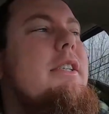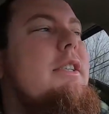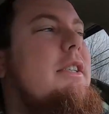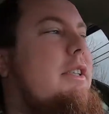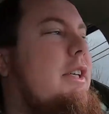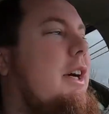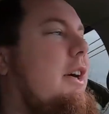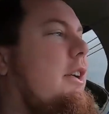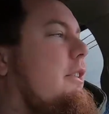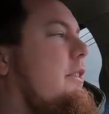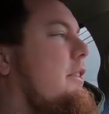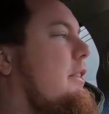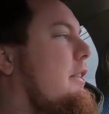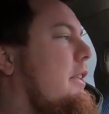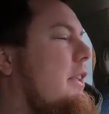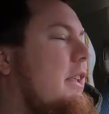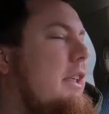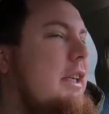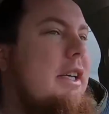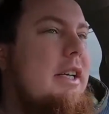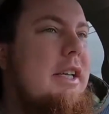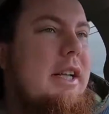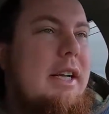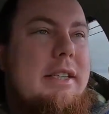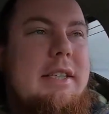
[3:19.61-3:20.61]
So
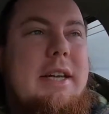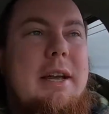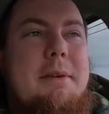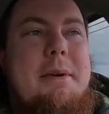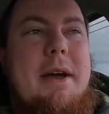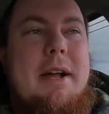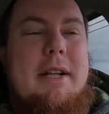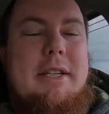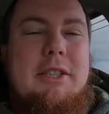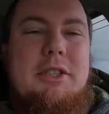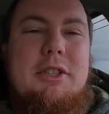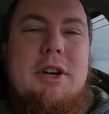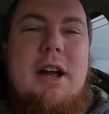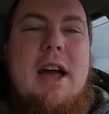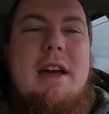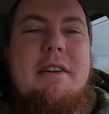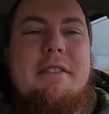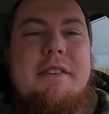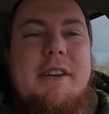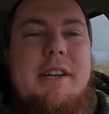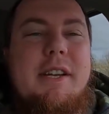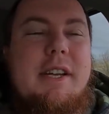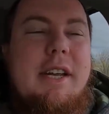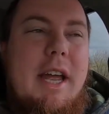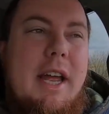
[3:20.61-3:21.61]
let's get back to
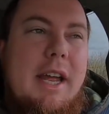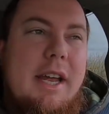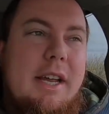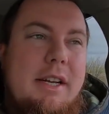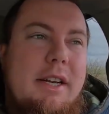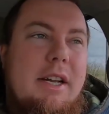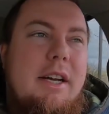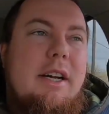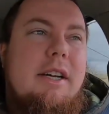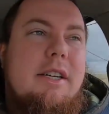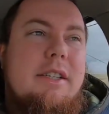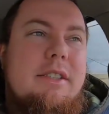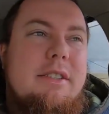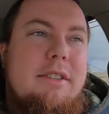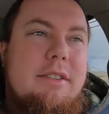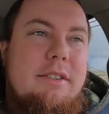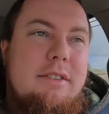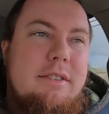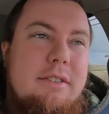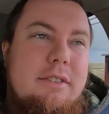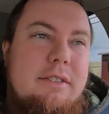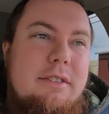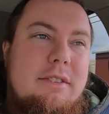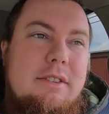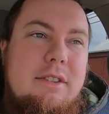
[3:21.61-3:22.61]
driving, and
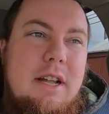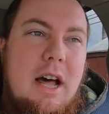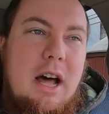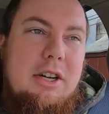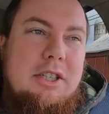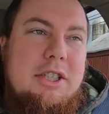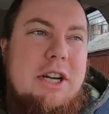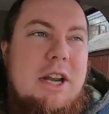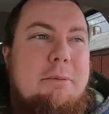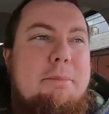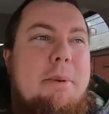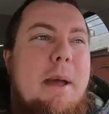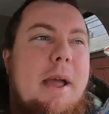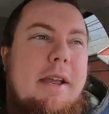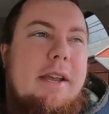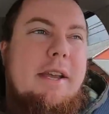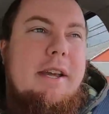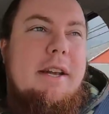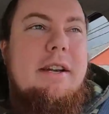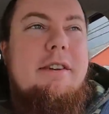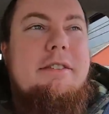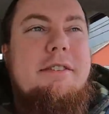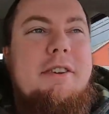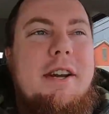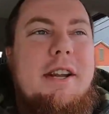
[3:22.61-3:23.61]
I'll check back
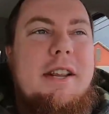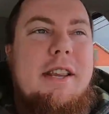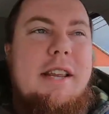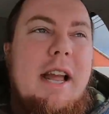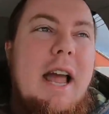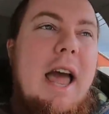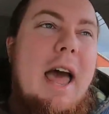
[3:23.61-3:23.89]
in if anything